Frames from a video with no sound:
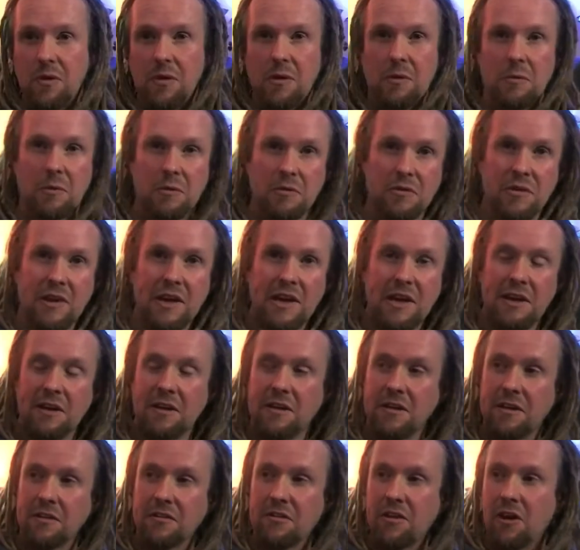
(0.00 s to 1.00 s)
what I was
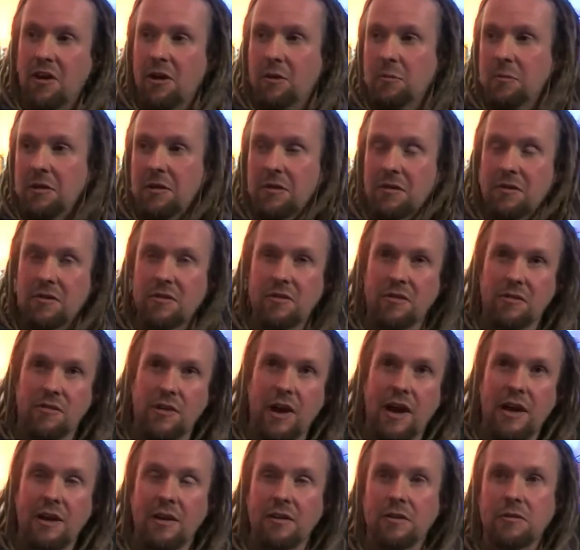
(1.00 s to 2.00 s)
thinking at the time that the yeah.
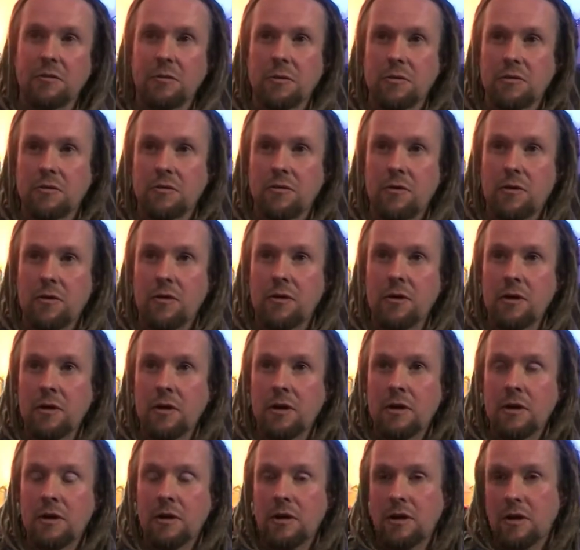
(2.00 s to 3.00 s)
surveillance was for.
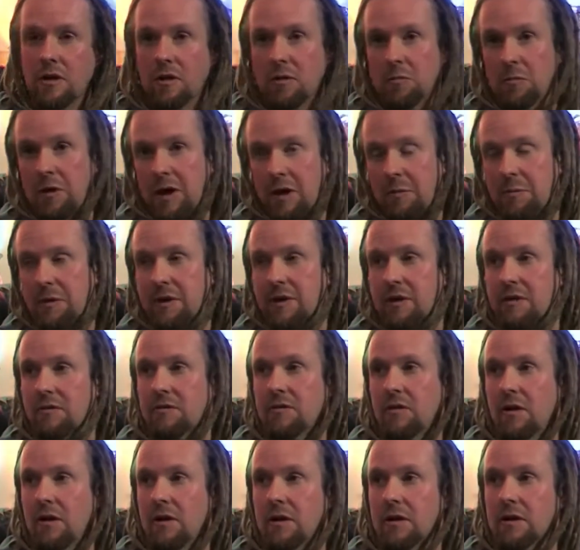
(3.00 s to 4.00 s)
Maybe
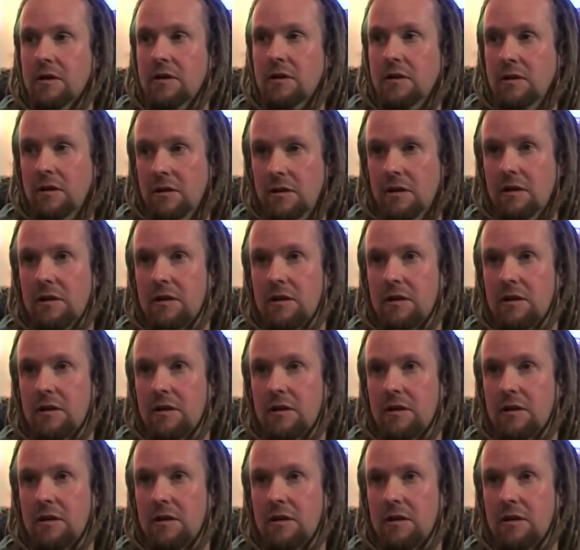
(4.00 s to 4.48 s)
it's like